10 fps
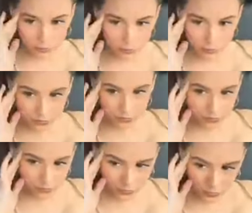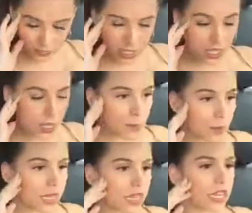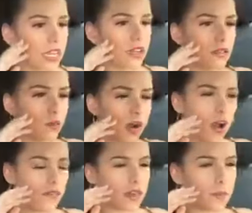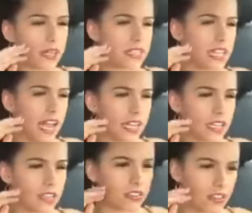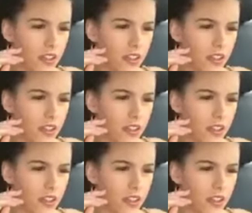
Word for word: P. P. We don't have any P states. Yeah, we do.